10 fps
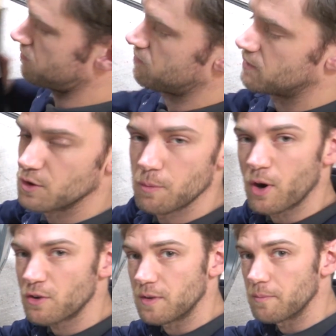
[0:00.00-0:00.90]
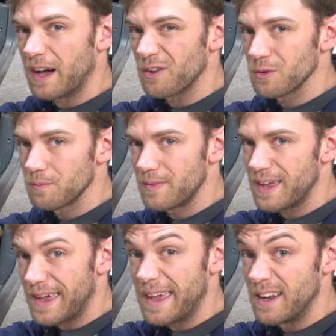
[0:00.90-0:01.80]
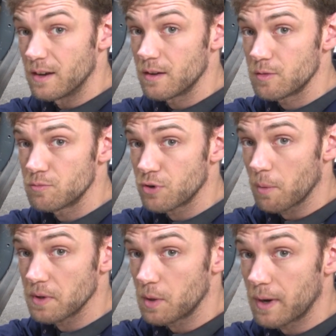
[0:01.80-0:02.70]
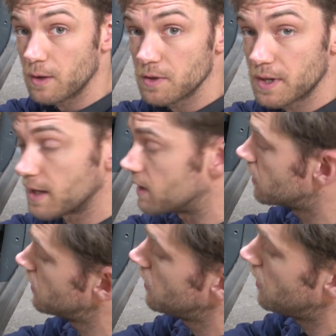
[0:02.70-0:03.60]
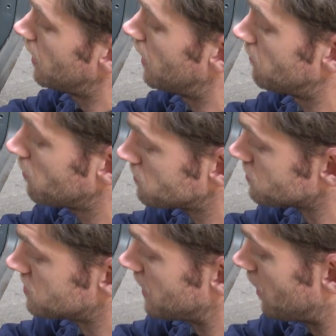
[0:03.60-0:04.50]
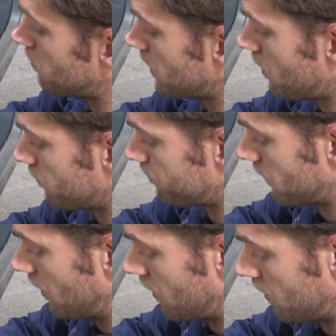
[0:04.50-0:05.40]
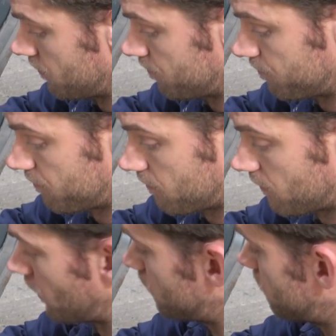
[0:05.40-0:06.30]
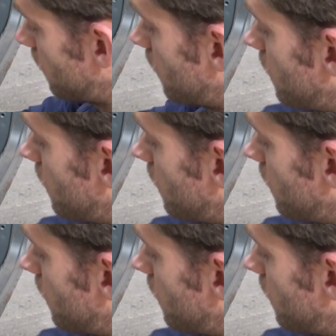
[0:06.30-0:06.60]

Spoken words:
the boxing panel properly welded in, but we'll just see how we go. So